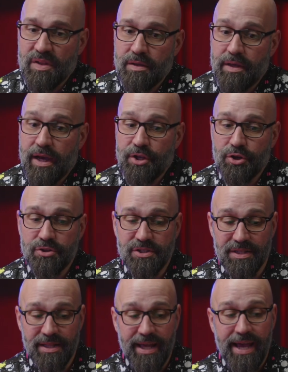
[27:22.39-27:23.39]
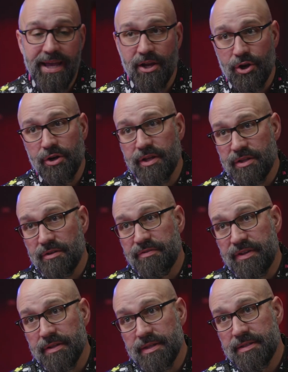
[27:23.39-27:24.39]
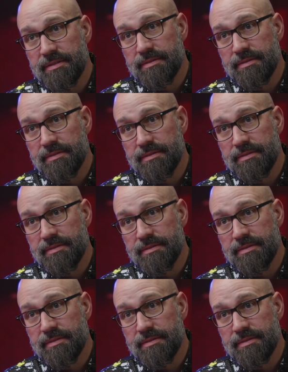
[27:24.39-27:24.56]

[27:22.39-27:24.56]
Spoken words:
Yeah, you're delaying hurting their feelings,